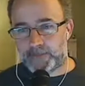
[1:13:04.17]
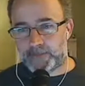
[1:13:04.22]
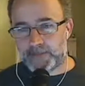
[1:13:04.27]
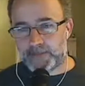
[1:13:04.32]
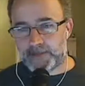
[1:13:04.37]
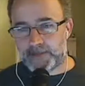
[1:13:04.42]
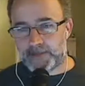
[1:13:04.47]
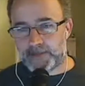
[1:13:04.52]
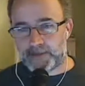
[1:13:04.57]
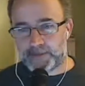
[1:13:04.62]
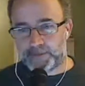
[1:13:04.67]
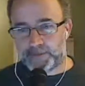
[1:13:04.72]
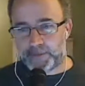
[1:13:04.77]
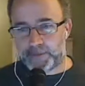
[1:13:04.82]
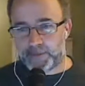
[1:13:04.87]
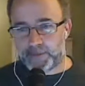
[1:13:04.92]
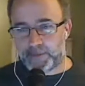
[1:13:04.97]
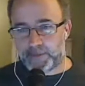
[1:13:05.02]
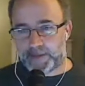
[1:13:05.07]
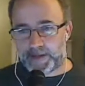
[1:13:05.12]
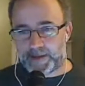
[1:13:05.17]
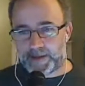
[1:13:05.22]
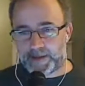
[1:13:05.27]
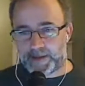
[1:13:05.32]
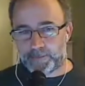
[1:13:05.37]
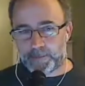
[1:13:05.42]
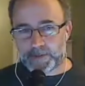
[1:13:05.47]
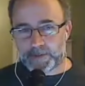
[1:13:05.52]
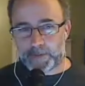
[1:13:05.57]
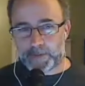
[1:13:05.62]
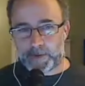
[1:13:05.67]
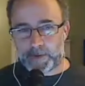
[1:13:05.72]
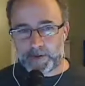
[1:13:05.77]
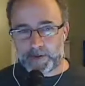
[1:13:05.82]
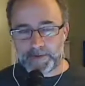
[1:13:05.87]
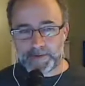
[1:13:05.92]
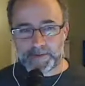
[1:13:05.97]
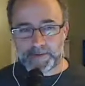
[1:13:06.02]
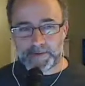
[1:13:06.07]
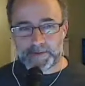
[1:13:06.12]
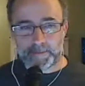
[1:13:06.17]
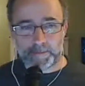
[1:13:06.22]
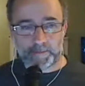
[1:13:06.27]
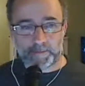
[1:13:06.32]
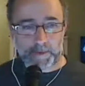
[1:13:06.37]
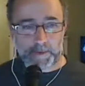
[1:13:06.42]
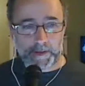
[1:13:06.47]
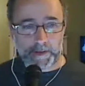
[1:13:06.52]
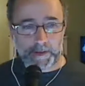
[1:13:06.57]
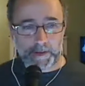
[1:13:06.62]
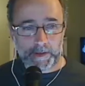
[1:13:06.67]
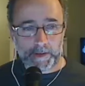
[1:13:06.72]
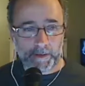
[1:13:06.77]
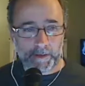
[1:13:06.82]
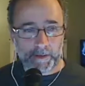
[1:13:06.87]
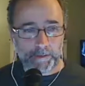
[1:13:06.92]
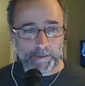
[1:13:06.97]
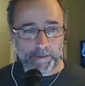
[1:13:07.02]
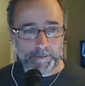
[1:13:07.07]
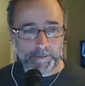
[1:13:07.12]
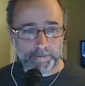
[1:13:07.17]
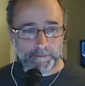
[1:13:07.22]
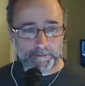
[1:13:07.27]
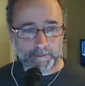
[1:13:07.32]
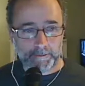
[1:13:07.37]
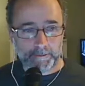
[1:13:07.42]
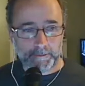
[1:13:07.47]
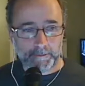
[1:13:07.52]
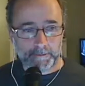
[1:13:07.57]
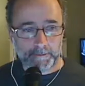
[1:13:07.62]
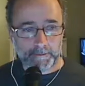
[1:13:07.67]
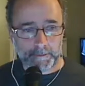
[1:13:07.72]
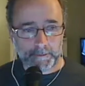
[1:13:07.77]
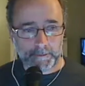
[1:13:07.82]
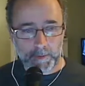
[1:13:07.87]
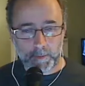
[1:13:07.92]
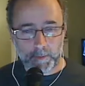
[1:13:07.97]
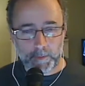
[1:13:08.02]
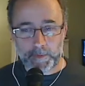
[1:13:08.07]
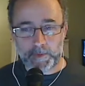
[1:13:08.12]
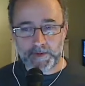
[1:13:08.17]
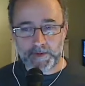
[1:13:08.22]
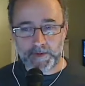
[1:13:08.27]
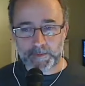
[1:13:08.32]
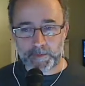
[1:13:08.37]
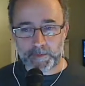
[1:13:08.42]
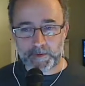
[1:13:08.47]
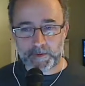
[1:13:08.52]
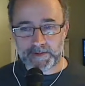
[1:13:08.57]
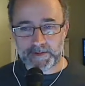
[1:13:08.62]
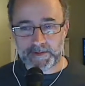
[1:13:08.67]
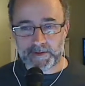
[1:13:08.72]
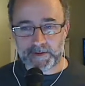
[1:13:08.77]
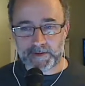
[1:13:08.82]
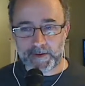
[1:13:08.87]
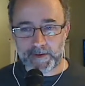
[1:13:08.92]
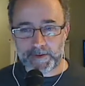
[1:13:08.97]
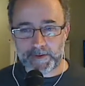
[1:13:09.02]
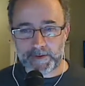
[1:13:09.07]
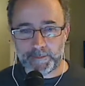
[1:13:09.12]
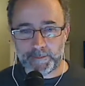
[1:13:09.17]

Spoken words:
Nathan, for that response. Way to go. No bonus points. Sorry, dude.